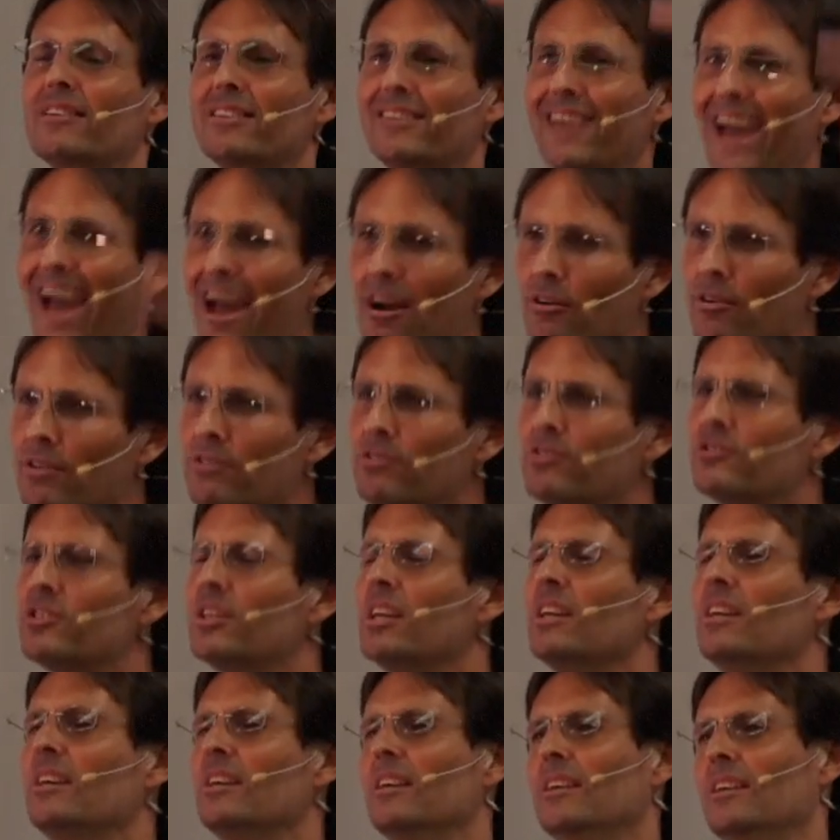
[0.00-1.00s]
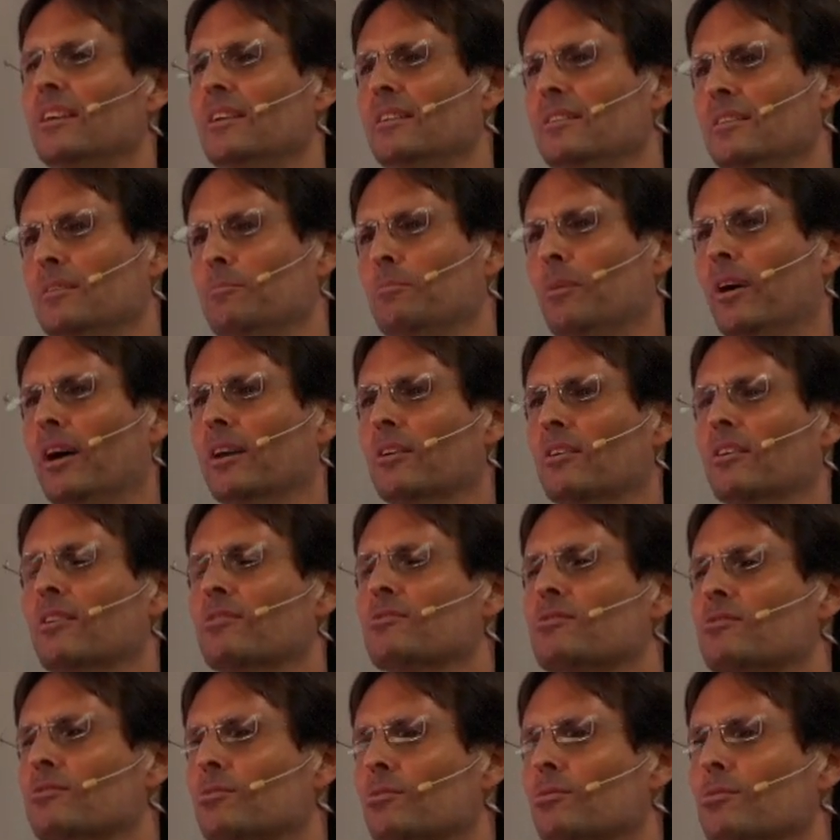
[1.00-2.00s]
guaranteed by
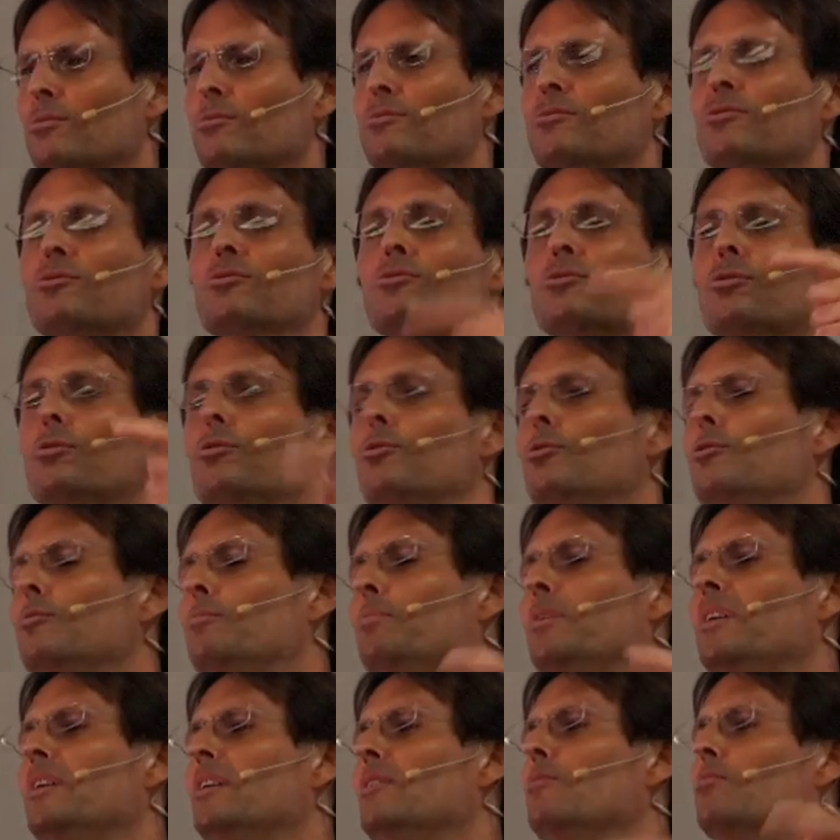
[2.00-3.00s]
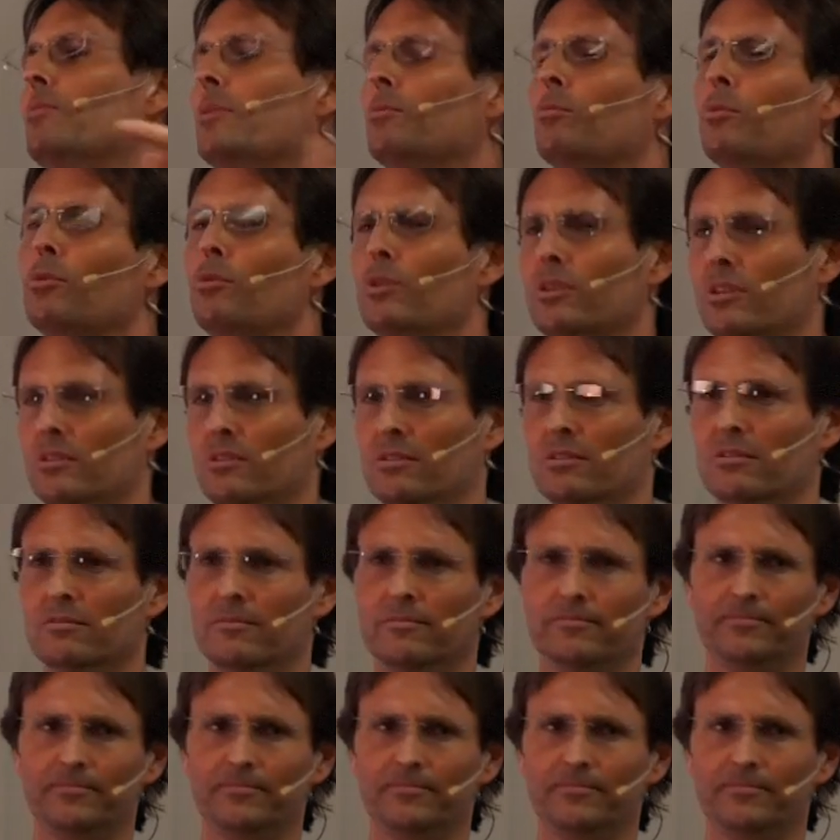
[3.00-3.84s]
God's laws to be rewarded.